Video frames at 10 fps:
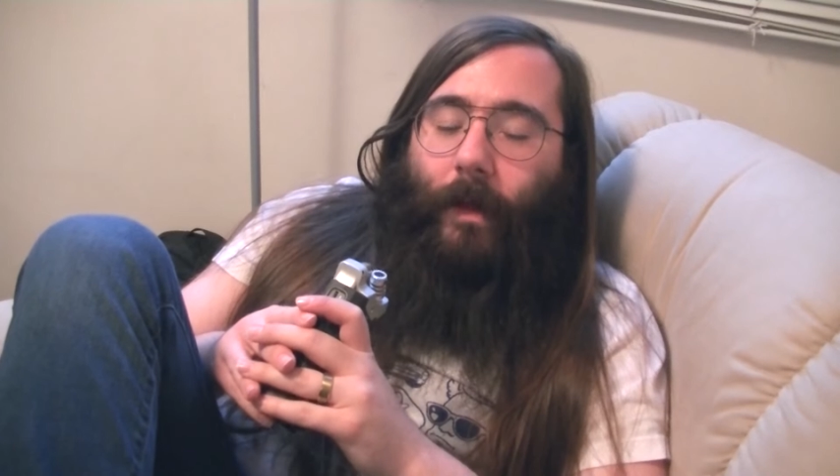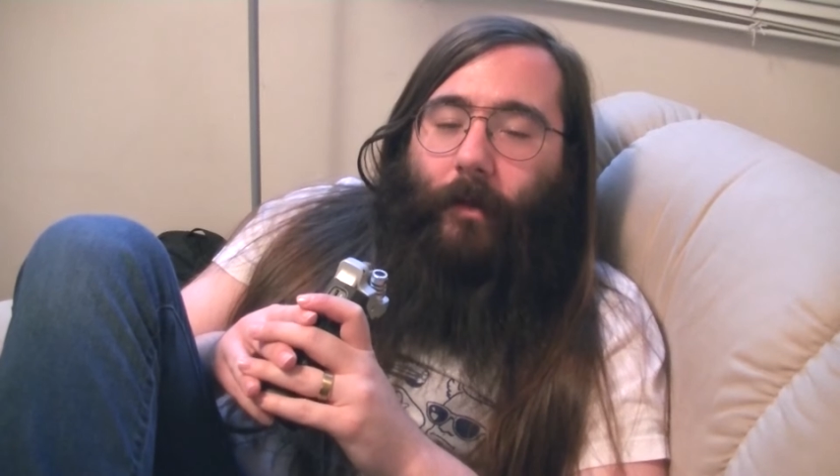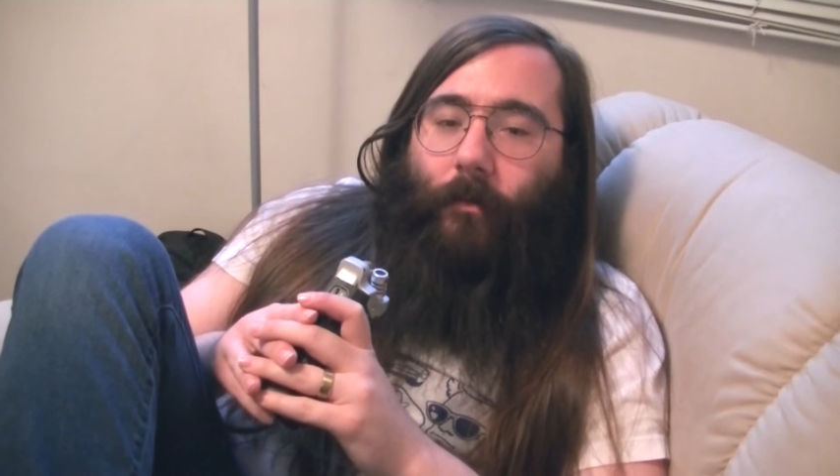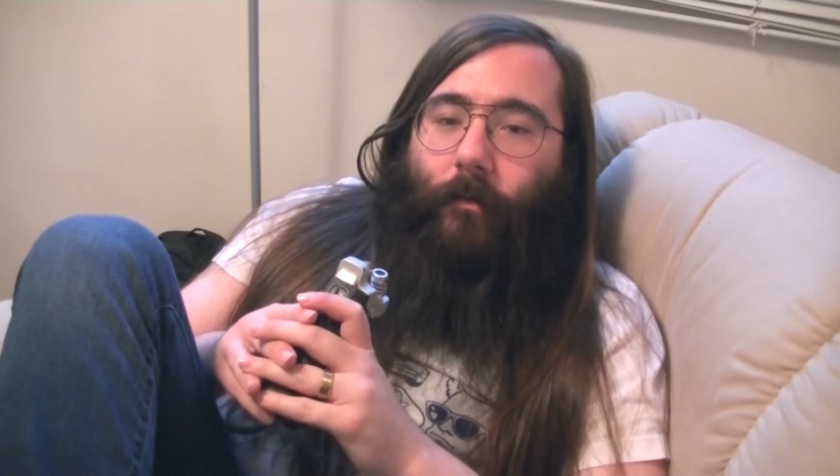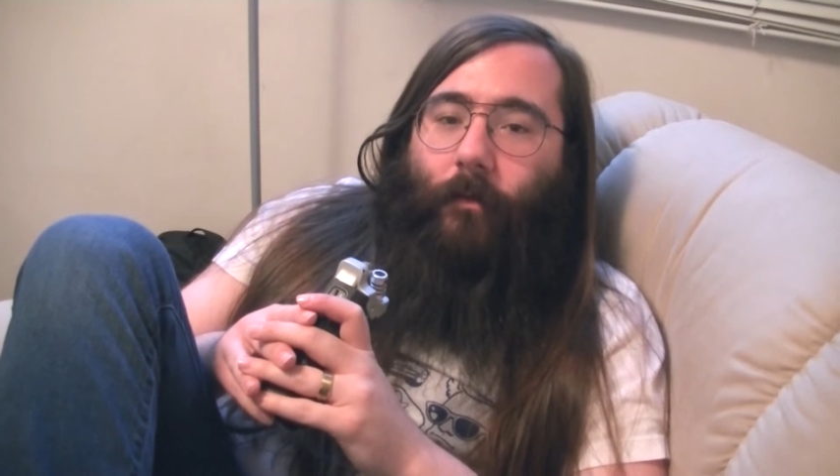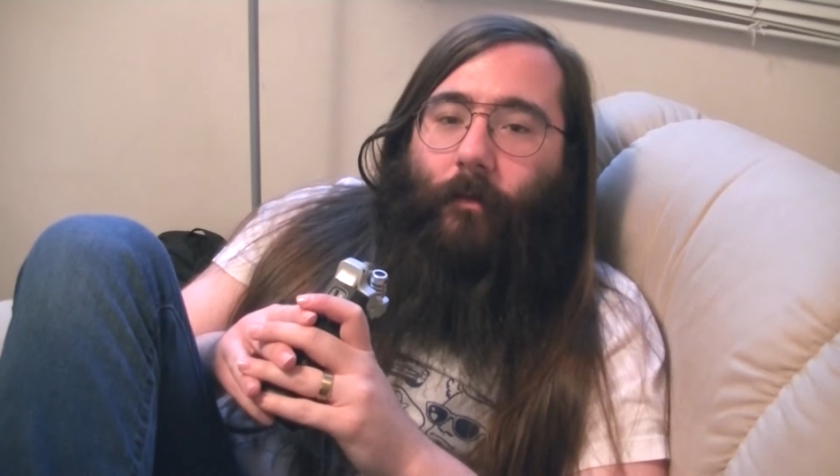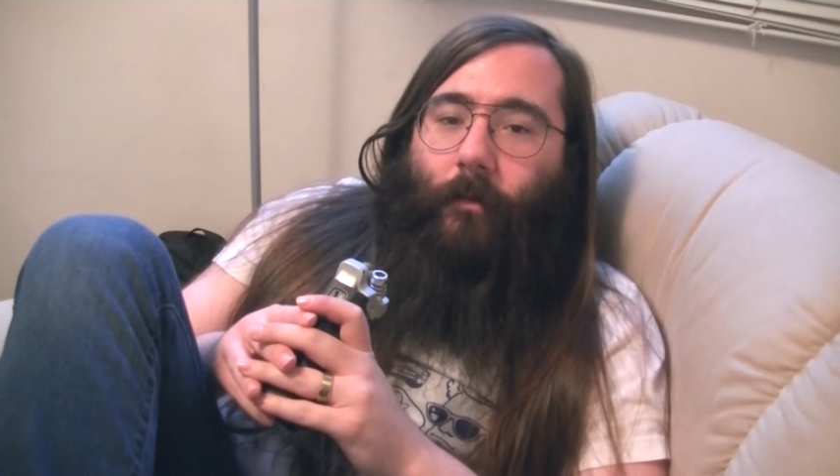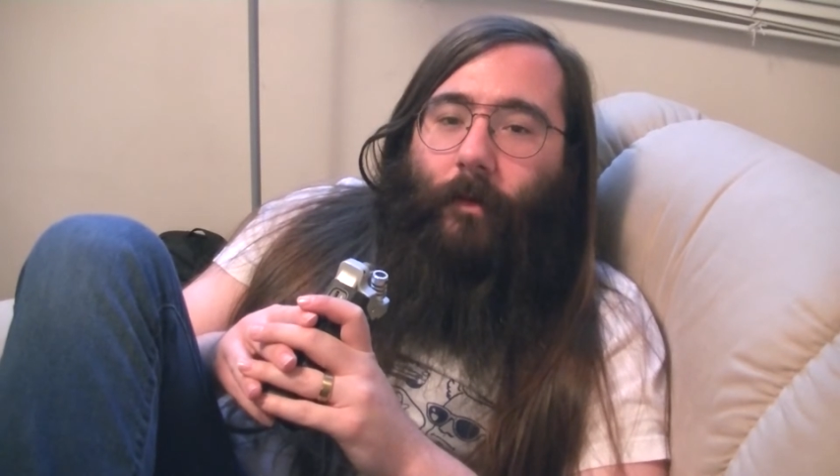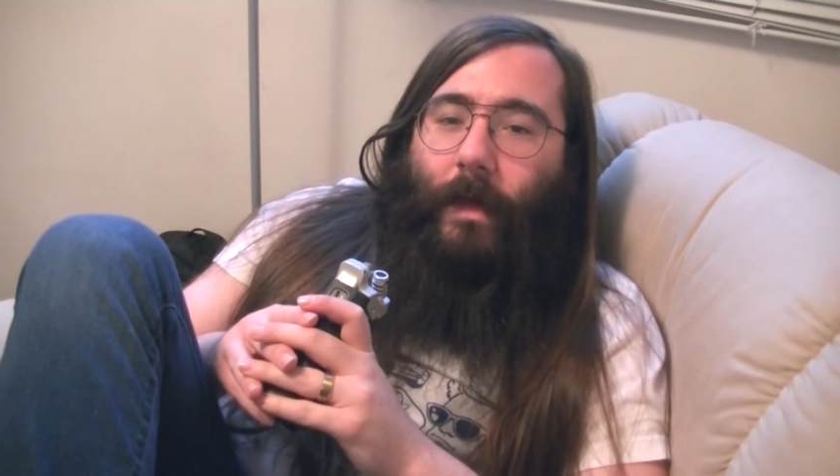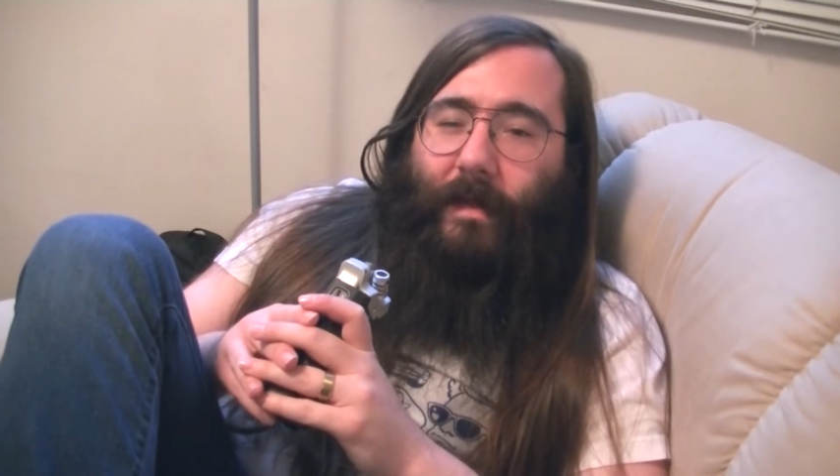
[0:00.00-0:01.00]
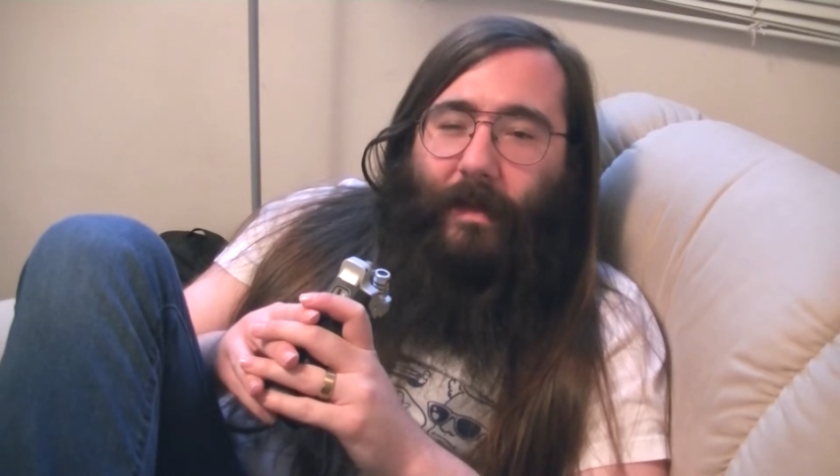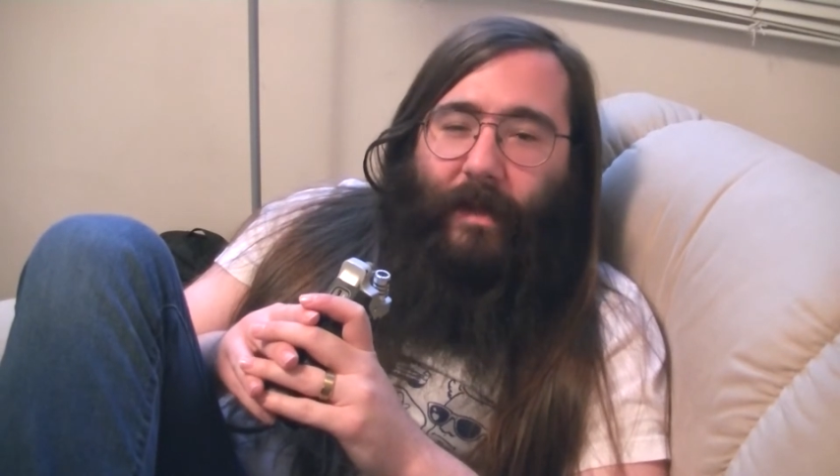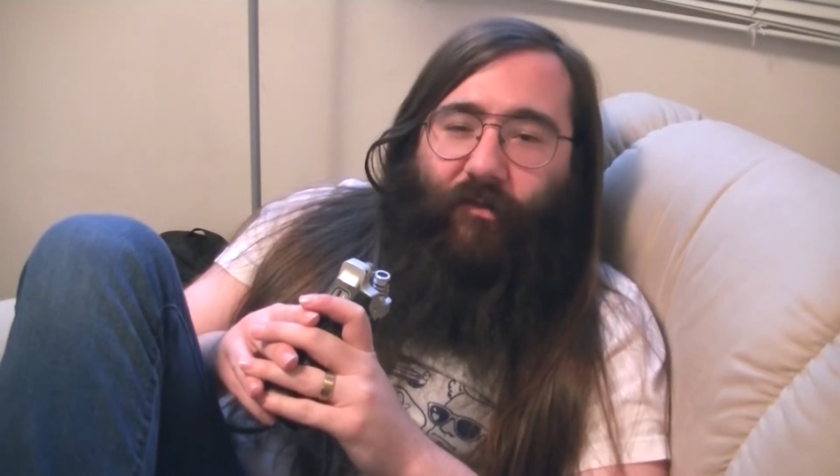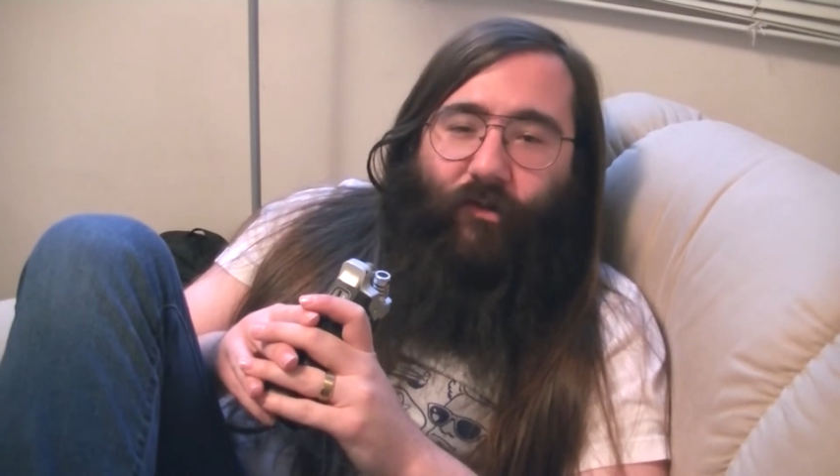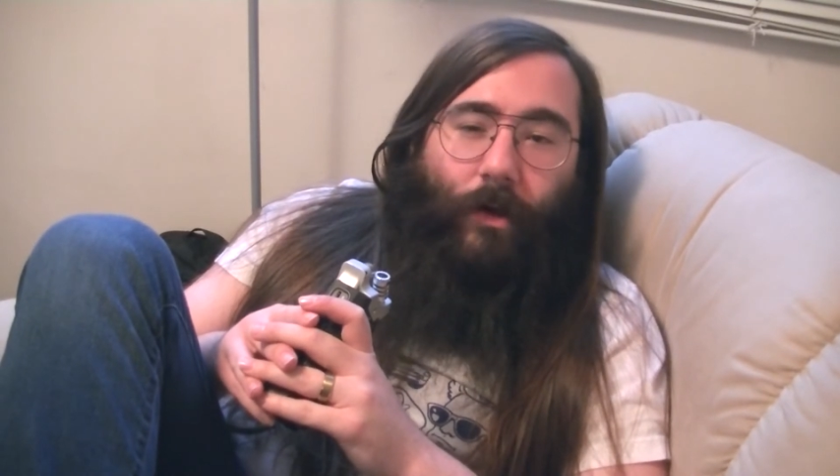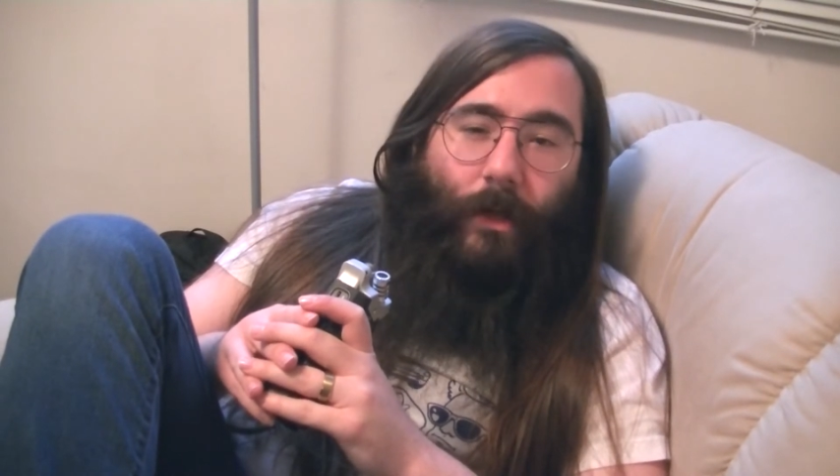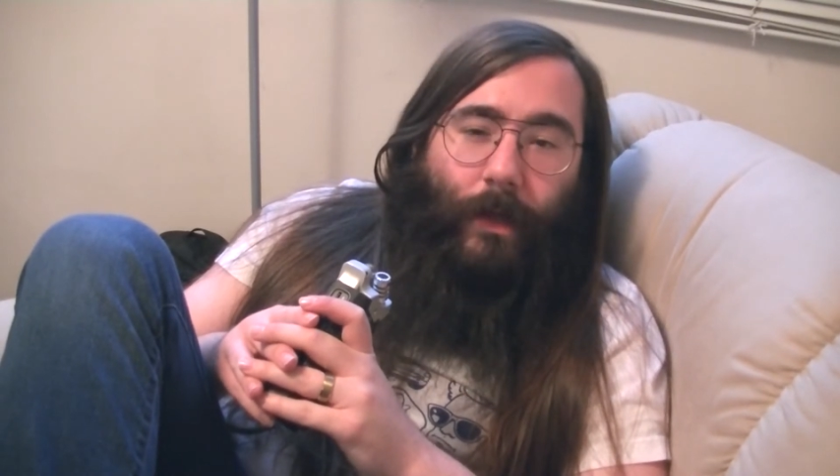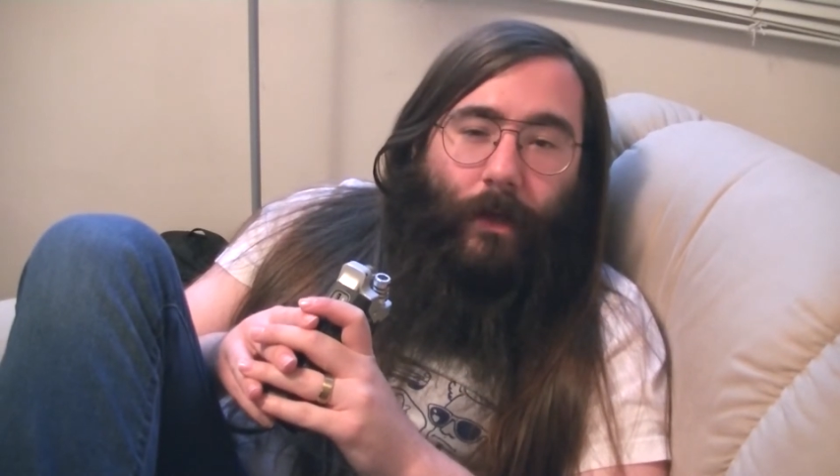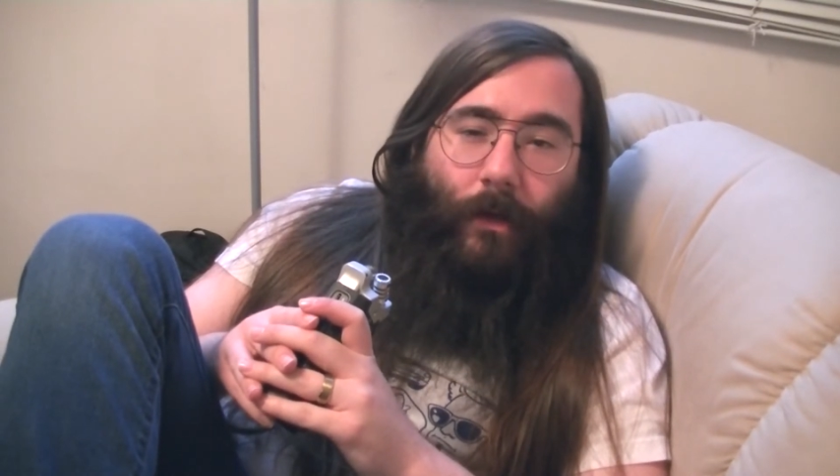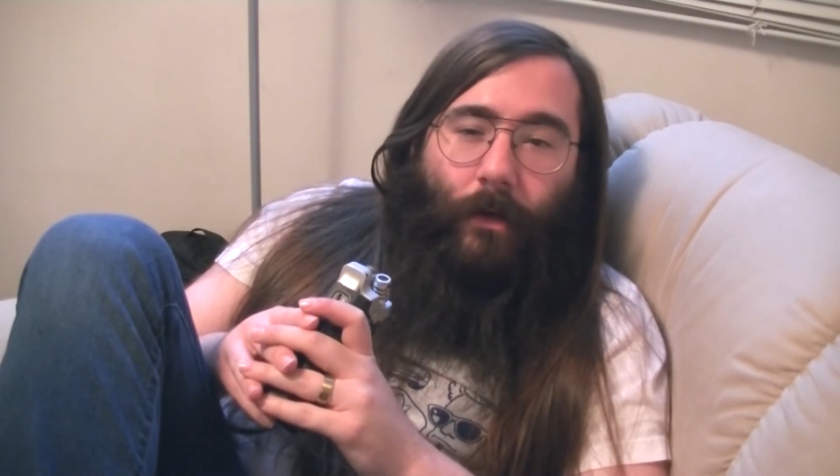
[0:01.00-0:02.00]
It's
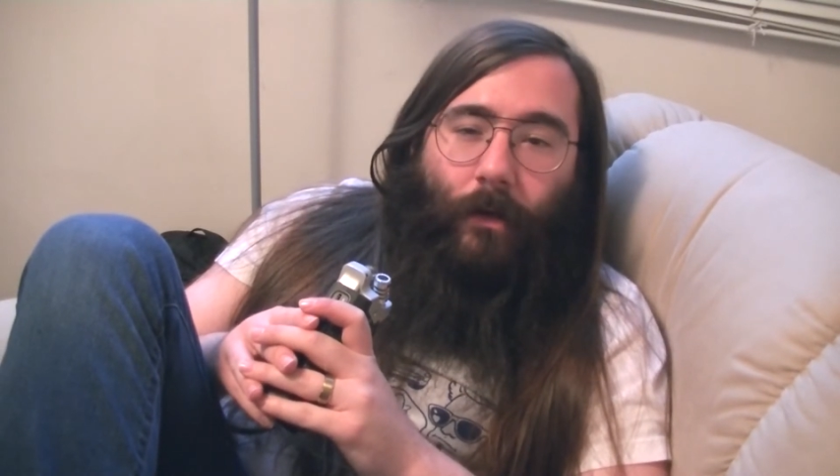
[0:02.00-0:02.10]
intentionally